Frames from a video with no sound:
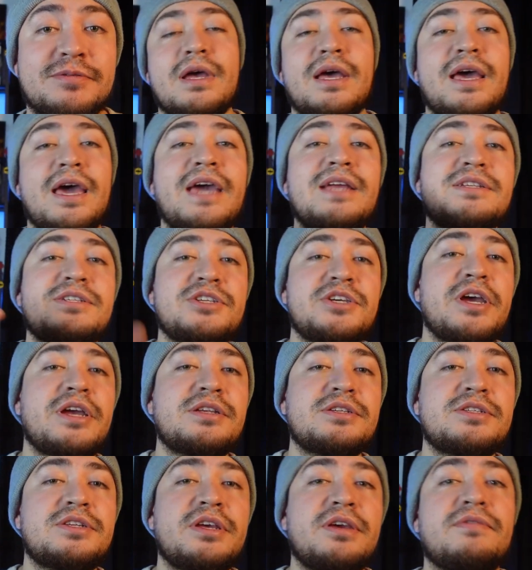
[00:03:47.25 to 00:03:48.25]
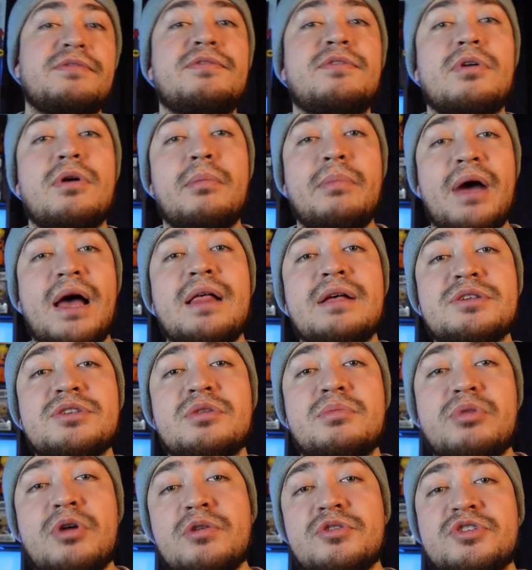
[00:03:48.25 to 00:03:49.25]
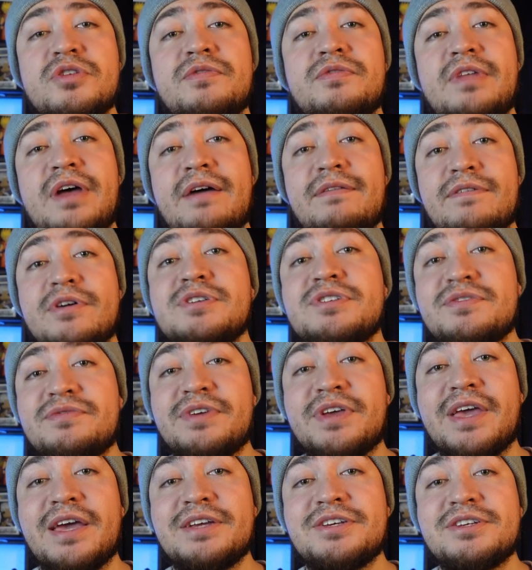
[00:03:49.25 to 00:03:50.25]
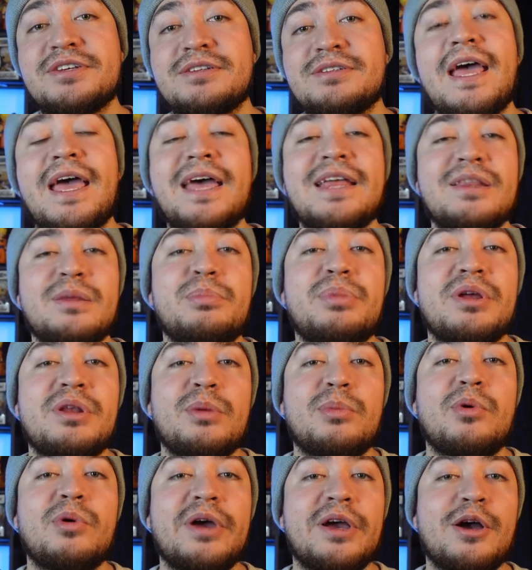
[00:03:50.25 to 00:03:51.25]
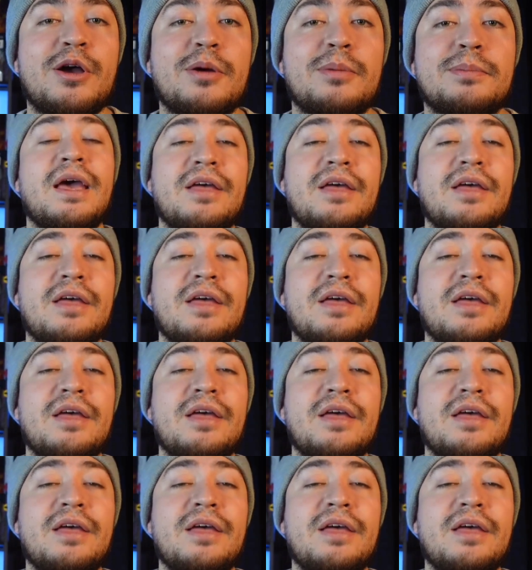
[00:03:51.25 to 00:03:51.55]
SCHD for a balanced approach of diversification and dependable income.